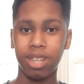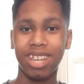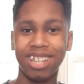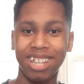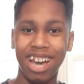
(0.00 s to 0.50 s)
I
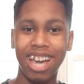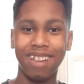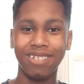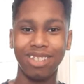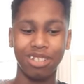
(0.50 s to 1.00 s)

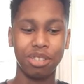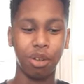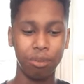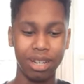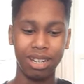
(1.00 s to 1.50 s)
have, there's
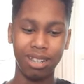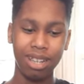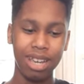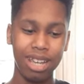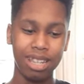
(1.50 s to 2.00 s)
so many. And
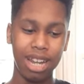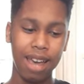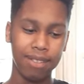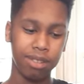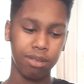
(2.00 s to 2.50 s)
then I
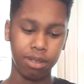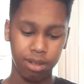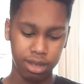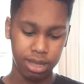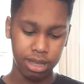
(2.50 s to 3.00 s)
have the
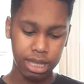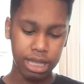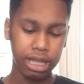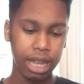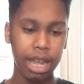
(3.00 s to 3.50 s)

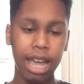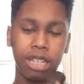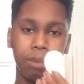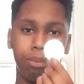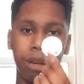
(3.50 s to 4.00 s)
thing that I
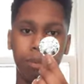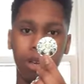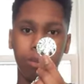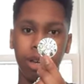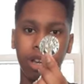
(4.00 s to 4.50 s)
actually bought
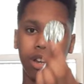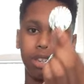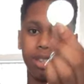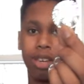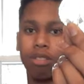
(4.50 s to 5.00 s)
Pokemon
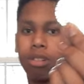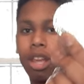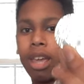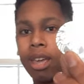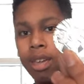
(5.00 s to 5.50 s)
cards the other
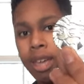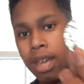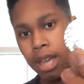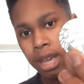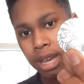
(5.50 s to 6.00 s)
day
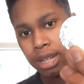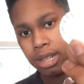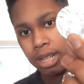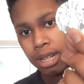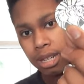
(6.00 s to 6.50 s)
and
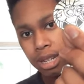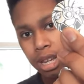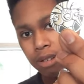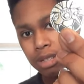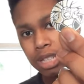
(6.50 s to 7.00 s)
then
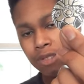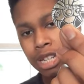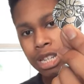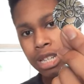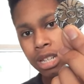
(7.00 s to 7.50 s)
I wasn't even
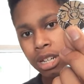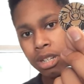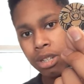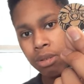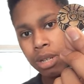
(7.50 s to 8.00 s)
intending
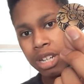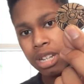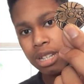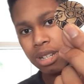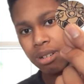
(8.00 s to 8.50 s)
on doing an
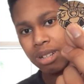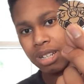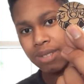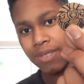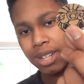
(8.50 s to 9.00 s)
Nintendo
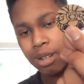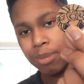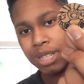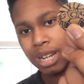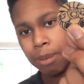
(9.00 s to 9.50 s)
collection video,
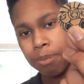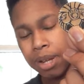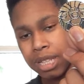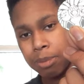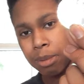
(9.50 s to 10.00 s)
but then I
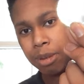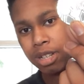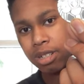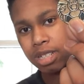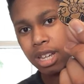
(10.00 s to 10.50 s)
bought these Pokemon
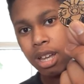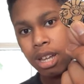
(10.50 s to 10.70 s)
because I was like,